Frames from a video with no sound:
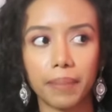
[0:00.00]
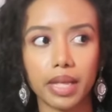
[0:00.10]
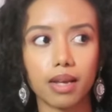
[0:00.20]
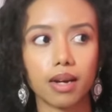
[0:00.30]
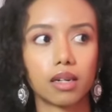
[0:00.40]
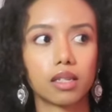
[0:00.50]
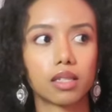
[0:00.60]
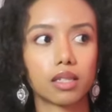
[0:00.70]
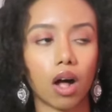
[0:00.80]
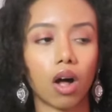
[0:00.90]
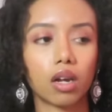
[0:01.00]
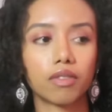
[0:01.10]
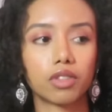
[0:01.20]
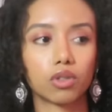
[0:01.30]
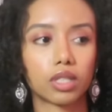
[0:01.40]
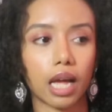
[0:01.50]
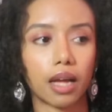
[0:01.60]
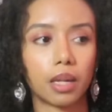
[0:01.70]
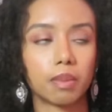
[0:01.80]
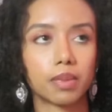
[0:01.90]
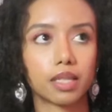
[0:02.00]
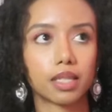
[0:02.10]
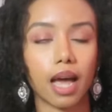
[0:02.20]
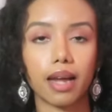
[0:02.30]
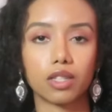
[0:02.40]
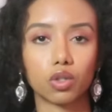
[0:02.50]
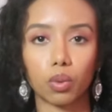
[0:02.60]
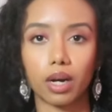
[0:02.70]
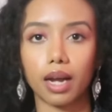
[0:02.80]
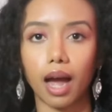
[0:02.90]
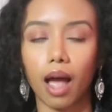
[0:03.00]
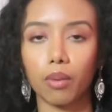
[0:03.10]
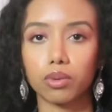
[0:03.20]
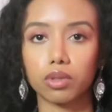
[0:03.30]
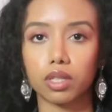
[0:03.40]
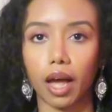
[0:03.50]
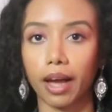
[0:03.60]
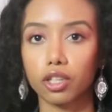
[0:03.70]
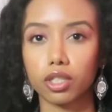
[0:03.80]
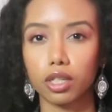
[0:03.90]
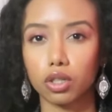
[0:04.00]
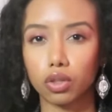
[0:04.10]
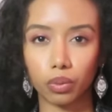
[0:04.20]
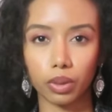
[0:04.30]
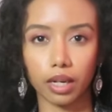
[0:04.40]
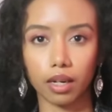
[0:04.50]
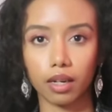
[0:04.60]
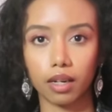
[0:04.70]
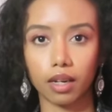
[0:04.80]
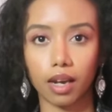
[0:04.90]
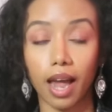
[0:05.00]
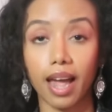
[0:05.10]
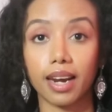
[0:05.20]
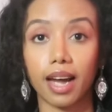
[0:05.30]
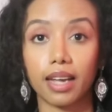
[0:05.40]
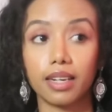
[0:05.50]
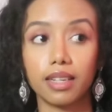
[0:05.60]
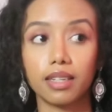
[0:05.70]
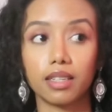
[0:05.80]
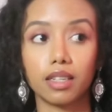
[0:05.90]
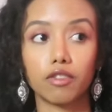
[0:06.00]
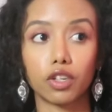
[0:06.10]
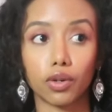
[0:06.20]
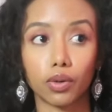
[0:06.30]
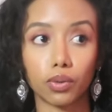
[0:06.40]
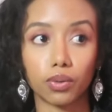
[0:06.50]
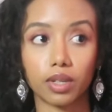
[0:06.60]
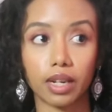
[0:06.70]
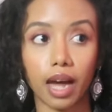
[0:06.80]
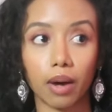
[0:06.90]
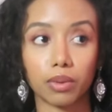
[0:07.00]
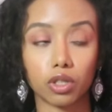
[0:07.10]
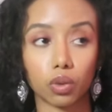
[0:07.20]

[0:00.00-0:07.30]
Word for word: because all of those signs, that is what I was actually doing. And I didn't even know that I was